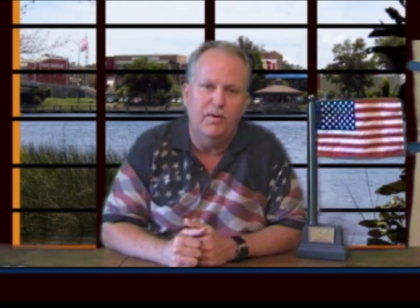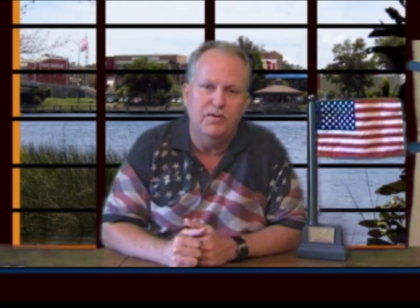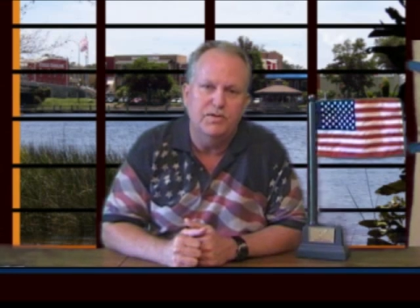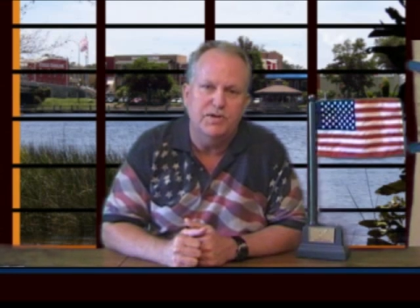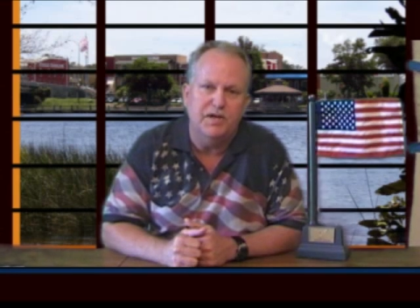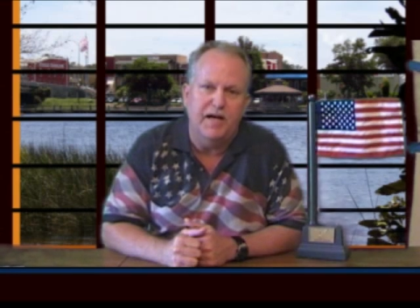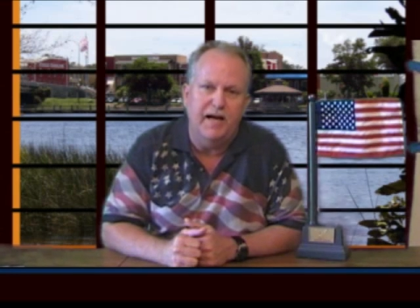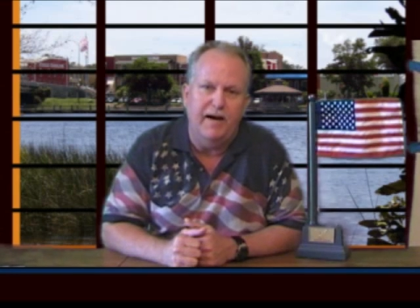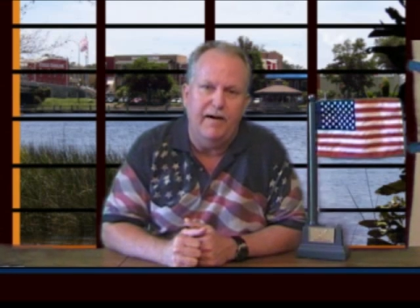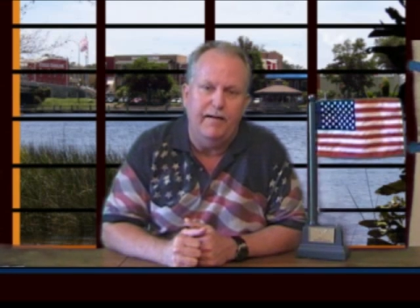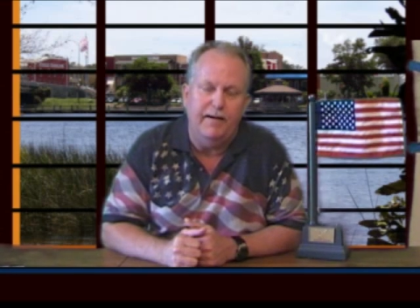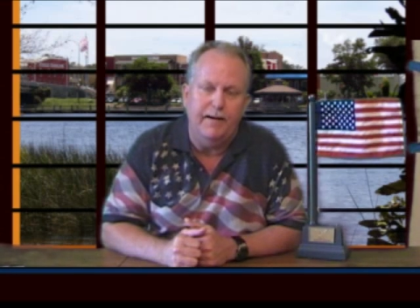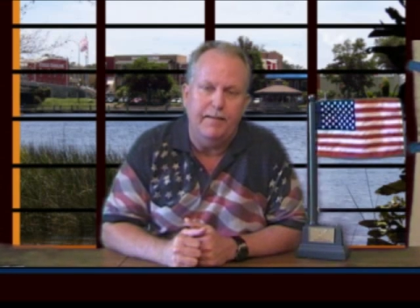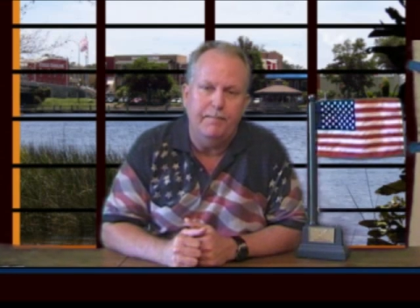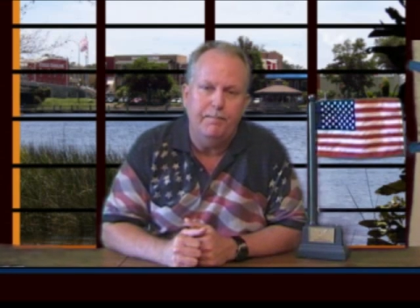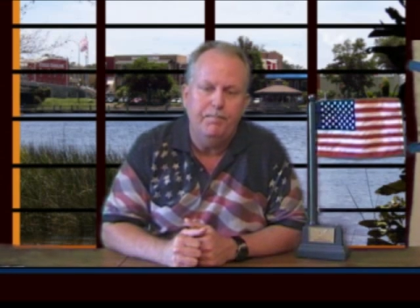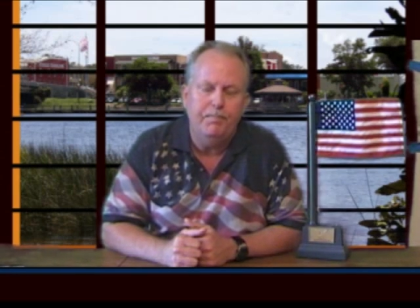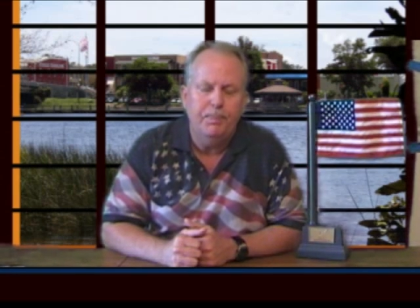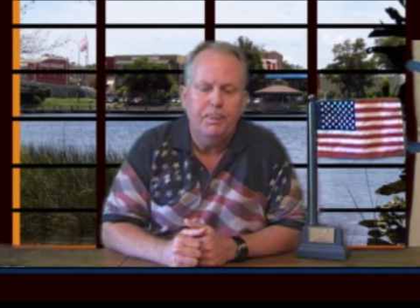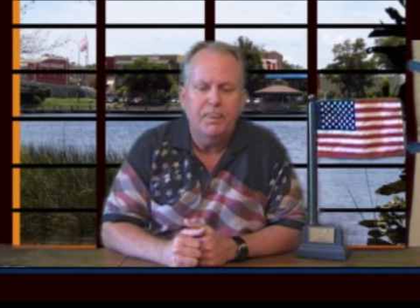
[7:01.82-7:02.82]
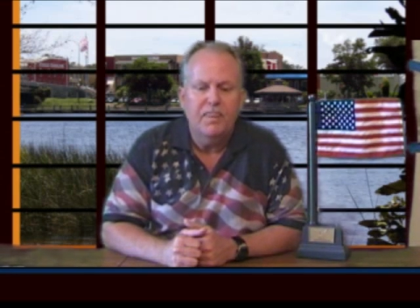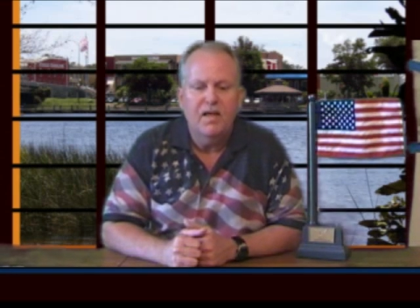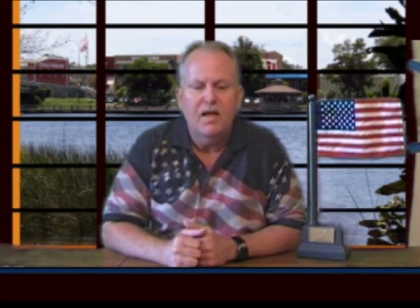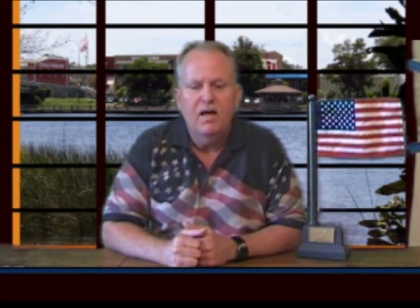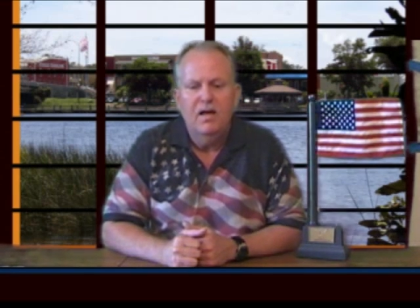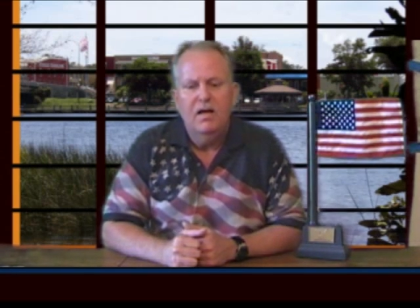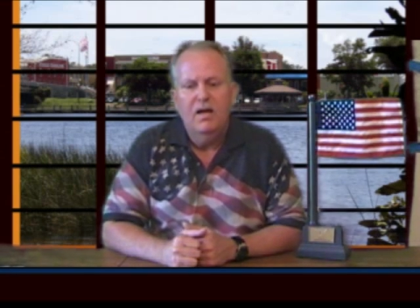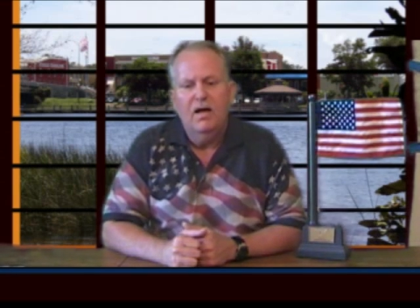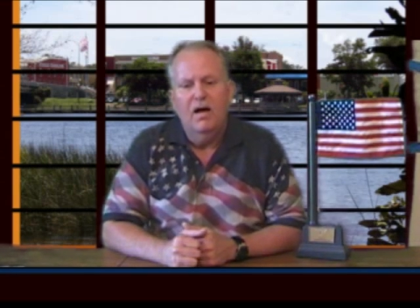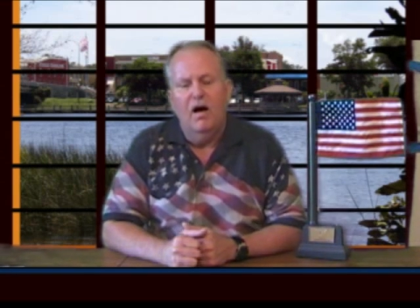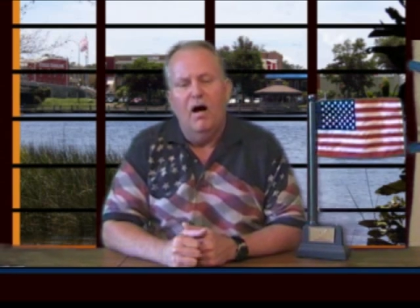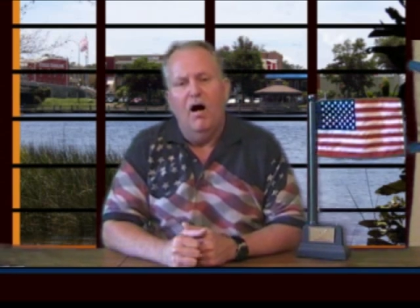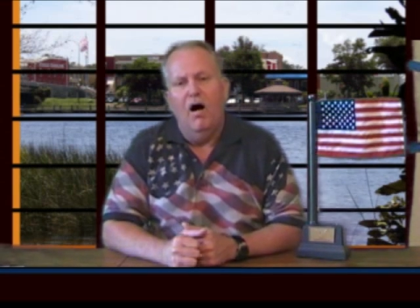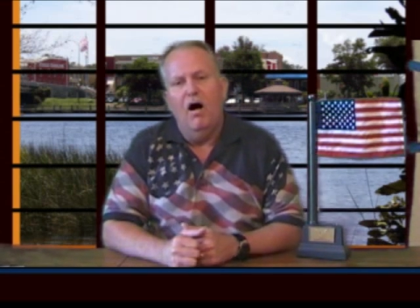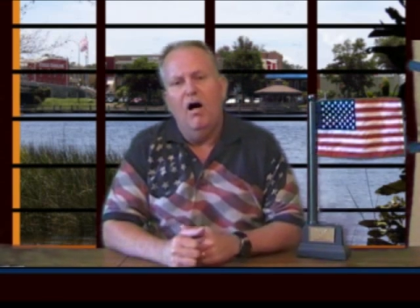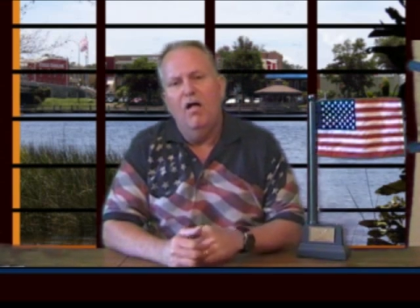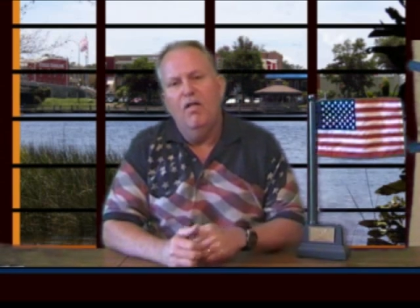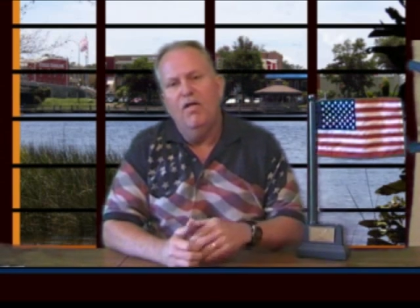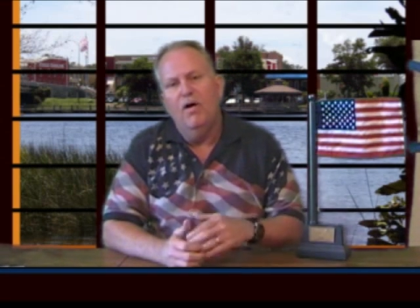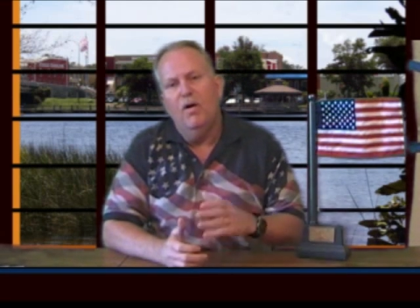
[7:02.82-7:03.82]
Rosa County.
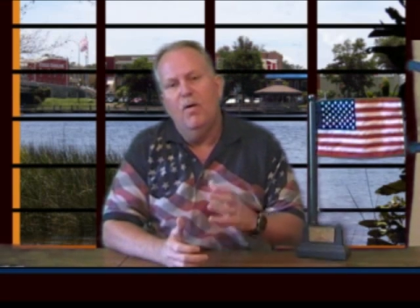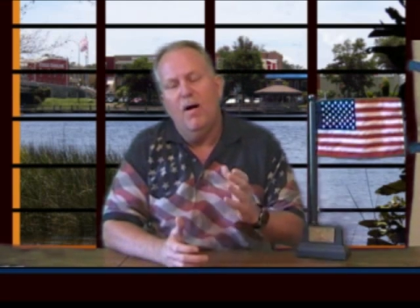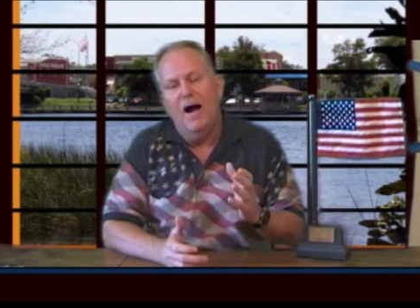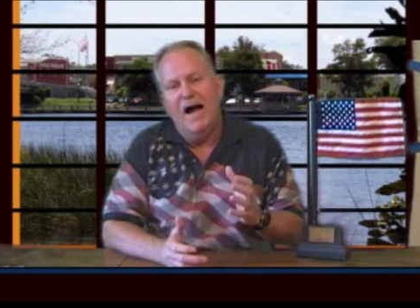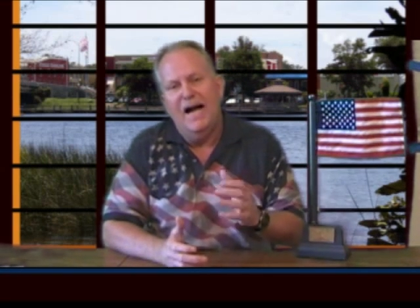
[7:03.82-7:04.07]
Although